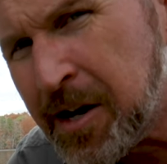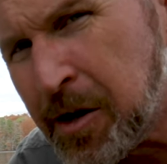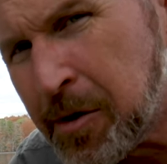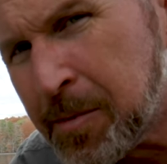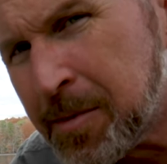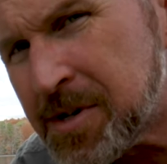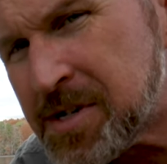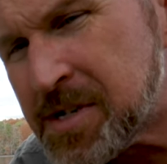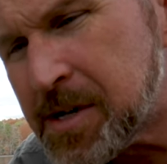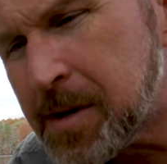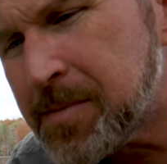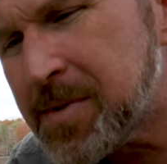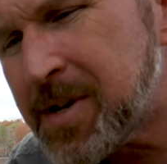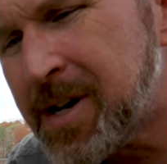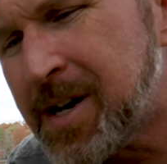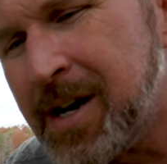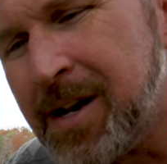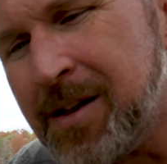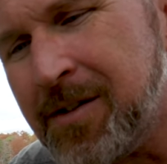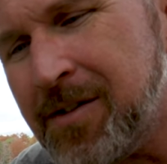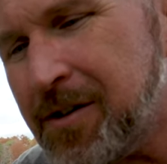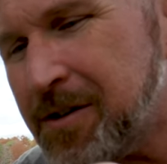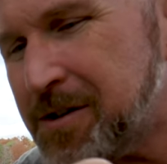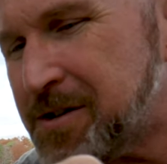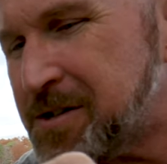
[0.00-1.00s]
in them or something
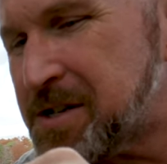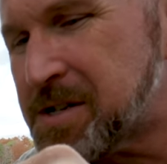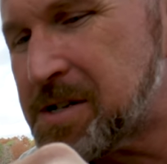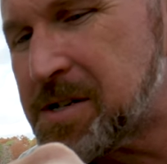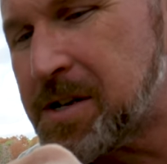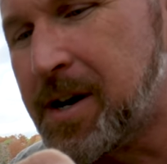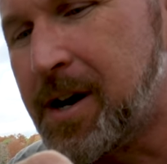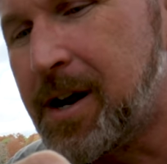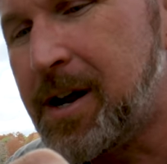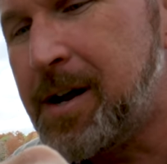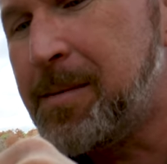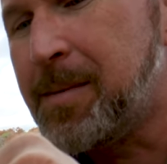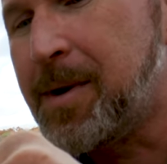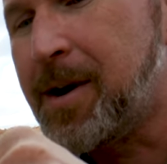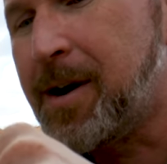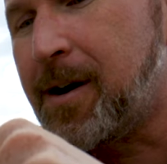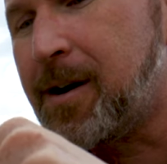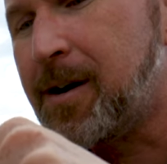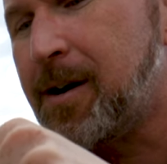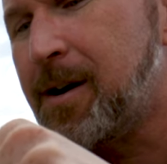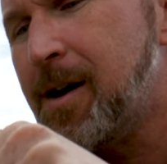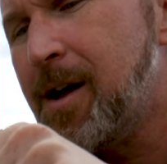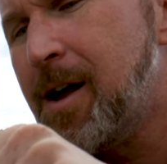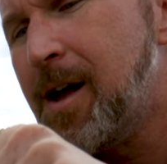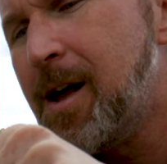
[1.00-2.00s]
and they're just a
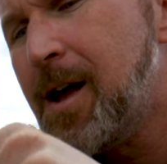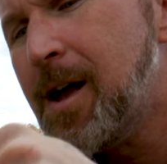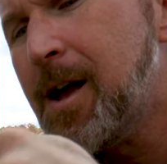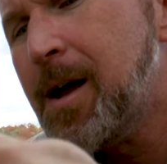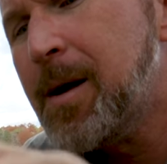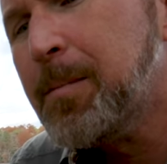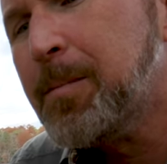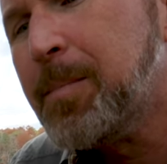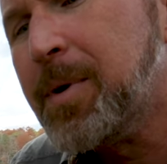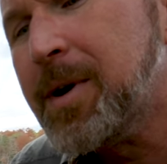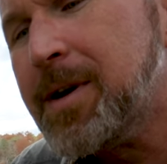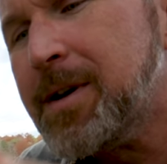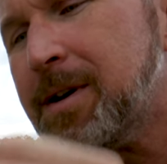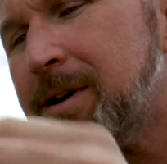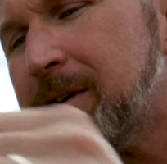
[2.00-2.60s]
nightmare. But